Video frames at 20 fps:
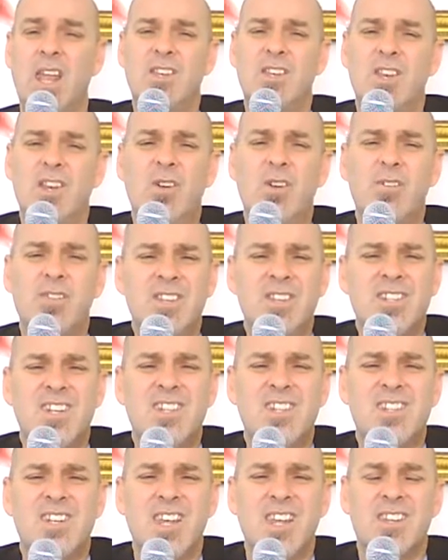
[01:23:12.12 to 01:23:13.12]
And and you know
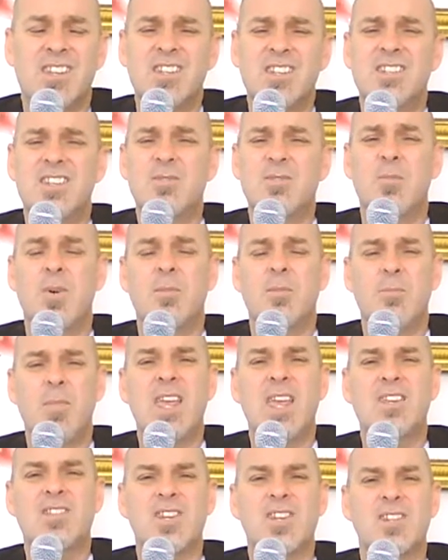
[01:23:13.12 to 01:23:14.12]
this is this is
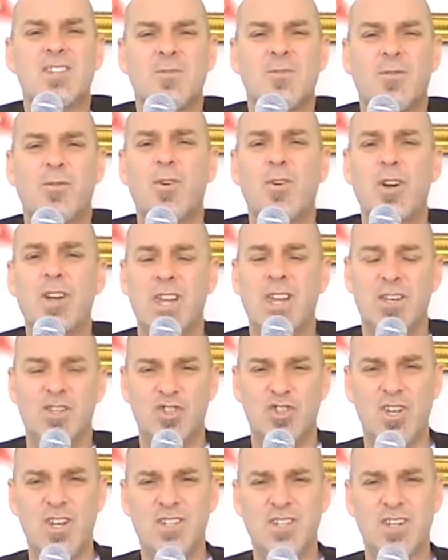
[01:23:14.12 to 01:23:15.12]
what makes us free.